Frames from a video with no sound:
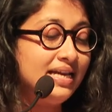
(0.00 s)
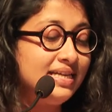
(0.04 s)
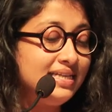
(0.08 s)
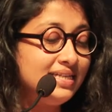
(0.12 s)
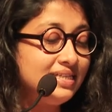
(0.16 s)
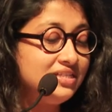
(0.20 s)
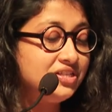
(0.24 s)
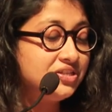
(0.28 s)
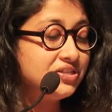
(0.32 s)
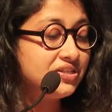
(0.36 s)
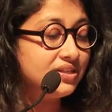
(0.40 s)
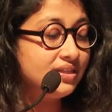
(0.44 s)

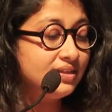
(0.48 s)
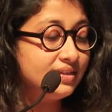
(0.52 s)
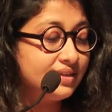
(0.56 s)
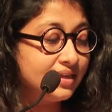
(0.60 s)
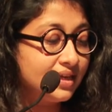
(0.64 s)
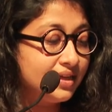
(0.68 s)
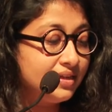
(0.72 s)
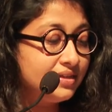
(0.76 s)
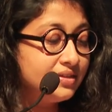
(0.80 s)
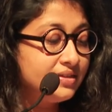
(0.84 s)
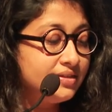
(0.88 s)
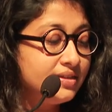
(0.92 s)
digital
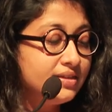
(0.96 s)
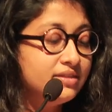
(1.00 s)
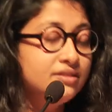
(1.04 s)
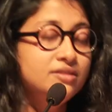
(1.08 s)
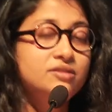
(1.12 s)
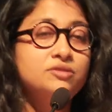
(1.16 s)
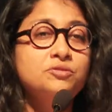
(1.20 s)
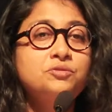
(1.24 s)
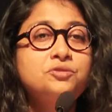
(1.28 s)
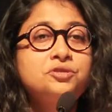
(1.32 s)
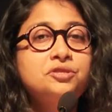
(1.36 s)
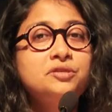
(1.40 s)
analytics,
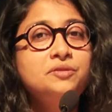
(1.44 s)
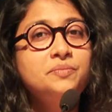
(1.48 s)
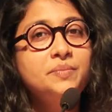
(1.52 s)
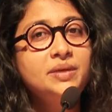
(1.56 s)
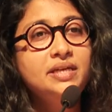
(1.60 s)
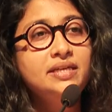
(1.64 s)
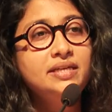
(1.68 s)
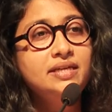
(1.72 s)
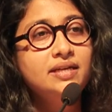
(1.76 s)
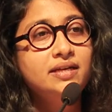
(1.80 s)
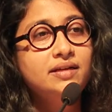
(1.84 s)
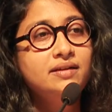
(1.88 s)
social
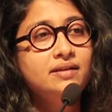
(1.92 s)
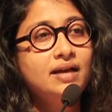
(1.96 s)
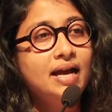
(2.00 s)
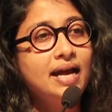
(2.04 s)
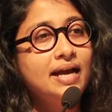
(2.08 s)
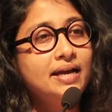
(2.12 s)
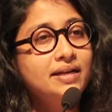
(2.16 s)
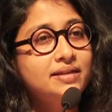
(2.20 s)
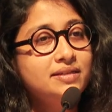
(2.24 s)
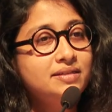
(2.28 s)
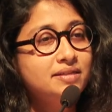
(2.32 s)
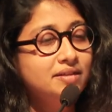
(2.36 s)
media,
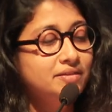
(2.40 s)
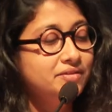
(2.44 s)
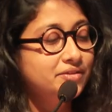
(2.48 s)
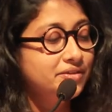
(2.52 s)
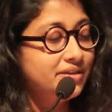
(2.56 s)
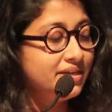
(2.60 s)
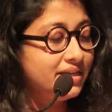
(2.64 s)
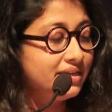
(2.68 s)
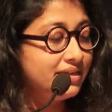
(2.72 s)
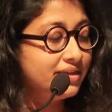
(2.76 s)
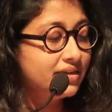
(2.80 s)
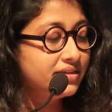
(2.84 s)
and other
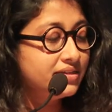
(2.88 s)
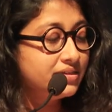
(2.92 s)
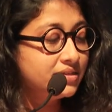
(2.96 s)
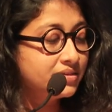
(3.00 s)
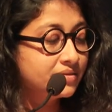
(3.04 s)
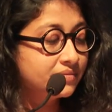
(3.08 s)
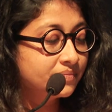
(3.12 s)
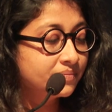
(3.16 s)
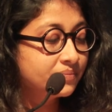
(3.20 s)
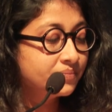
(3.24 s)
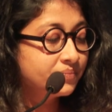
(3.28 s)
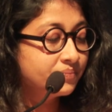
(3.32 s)

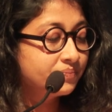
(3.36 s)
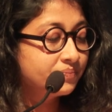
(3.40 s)
areas.